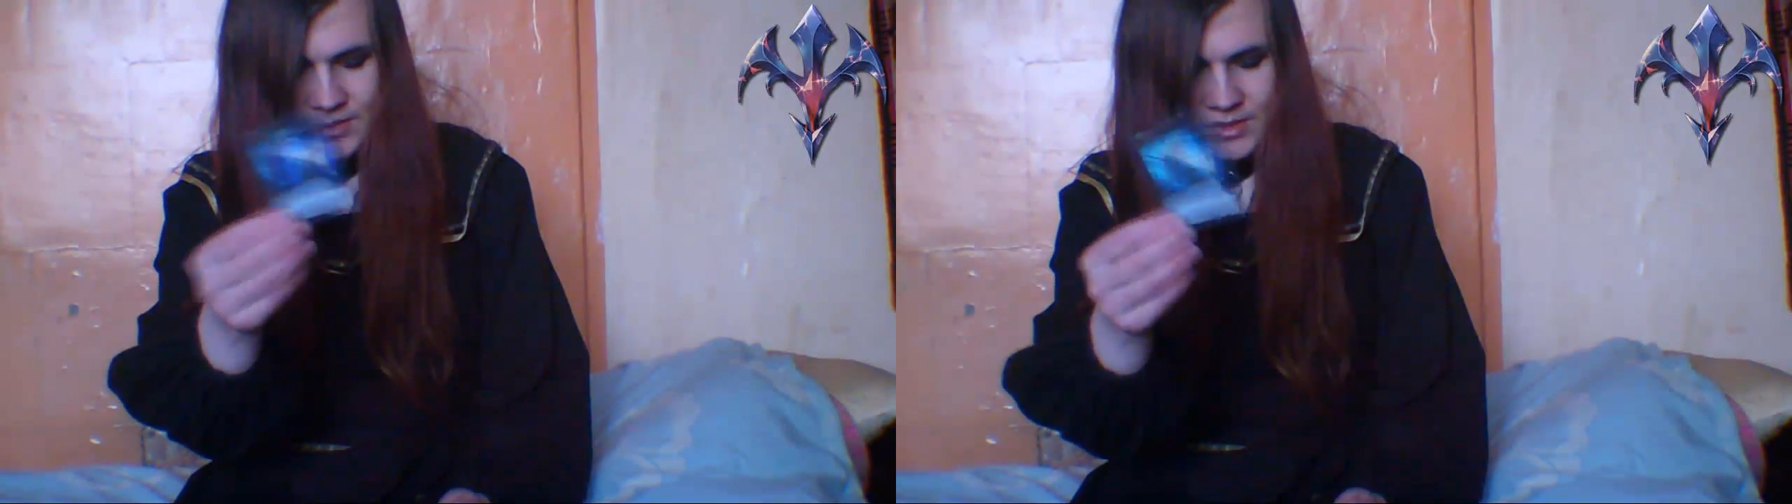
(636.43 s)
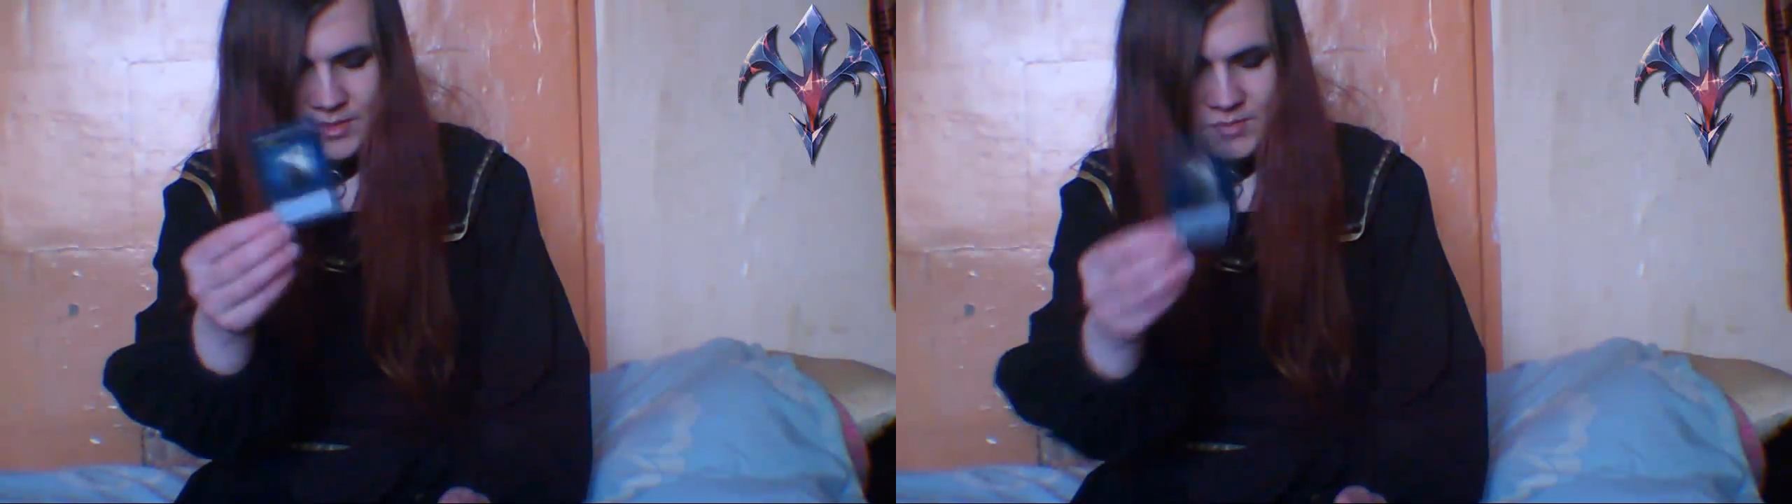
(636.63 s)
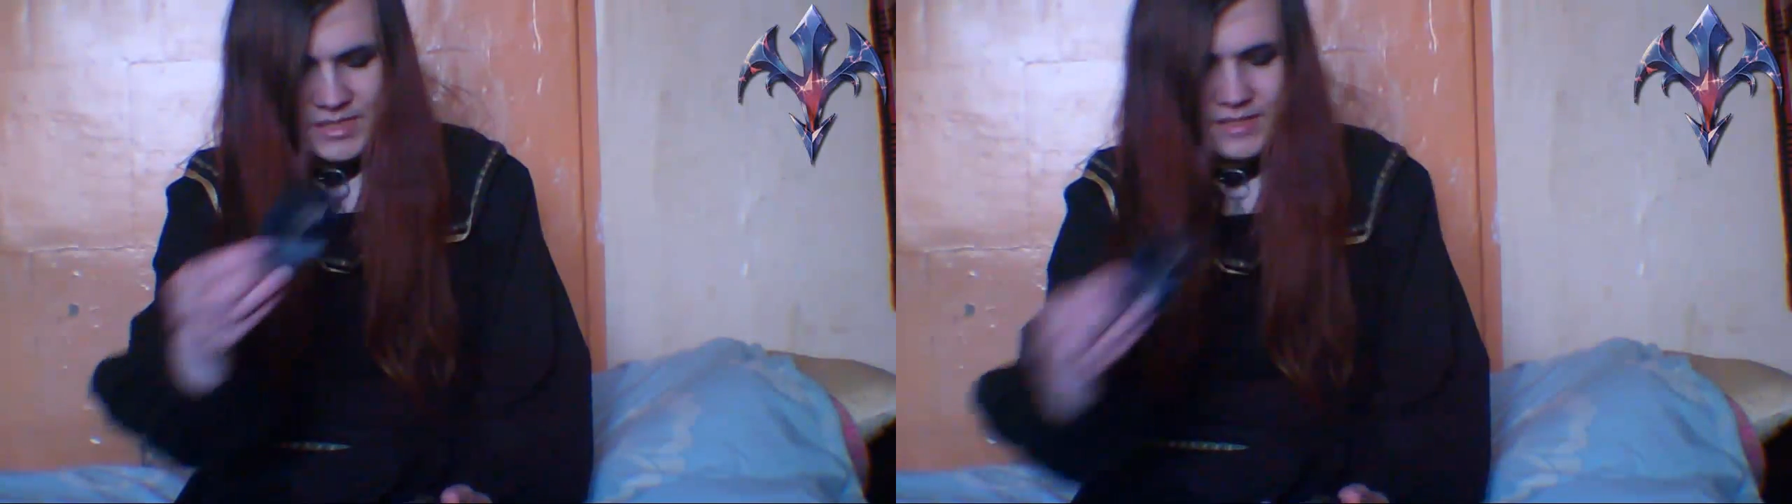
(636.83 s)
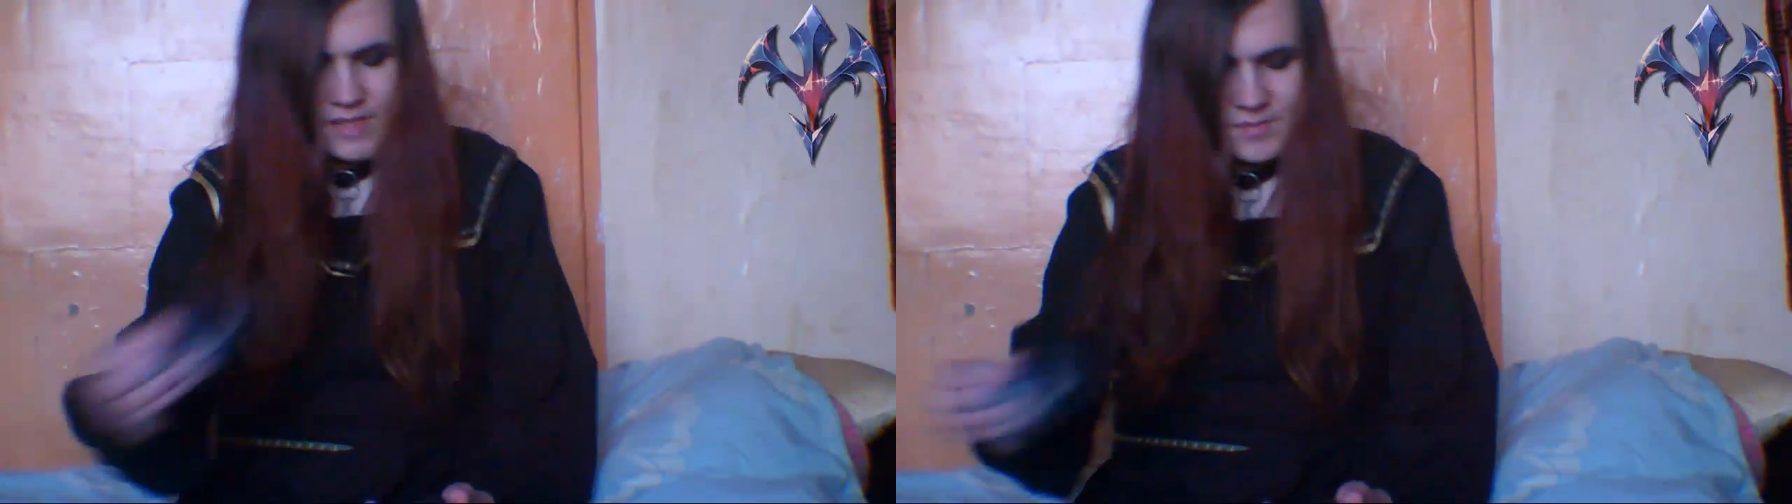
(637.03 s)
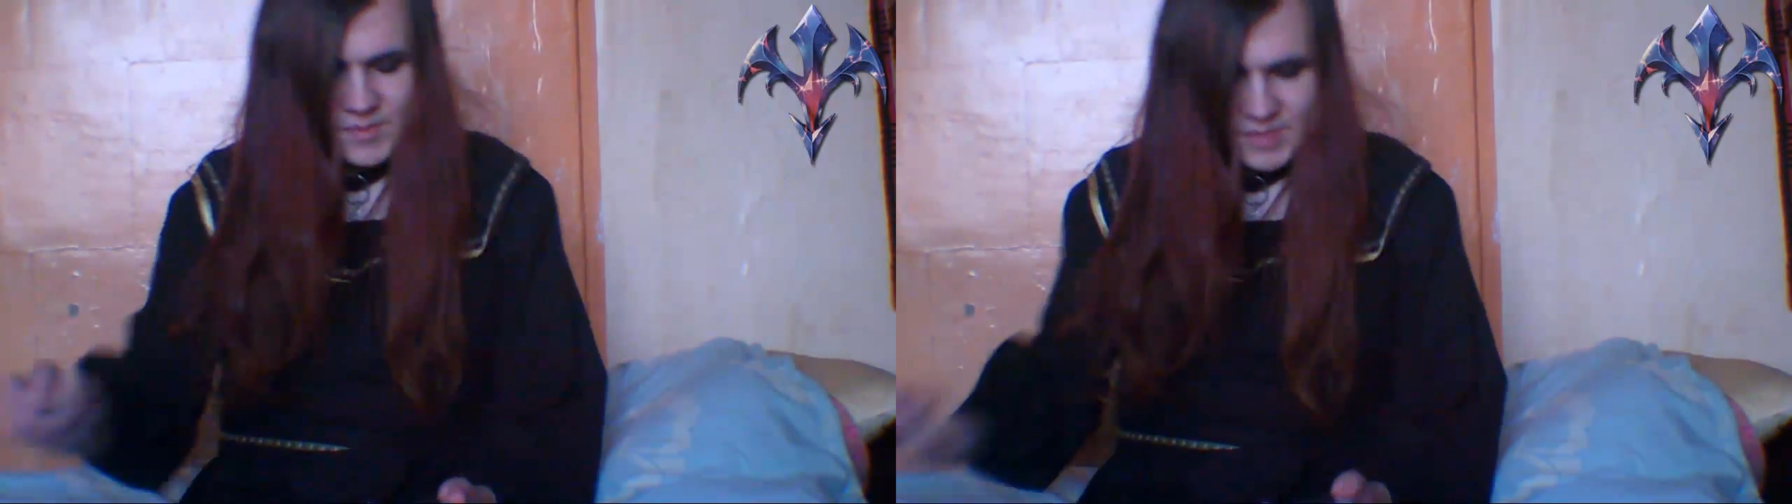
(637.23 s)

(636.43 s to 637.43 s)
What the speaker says: but it can be pretty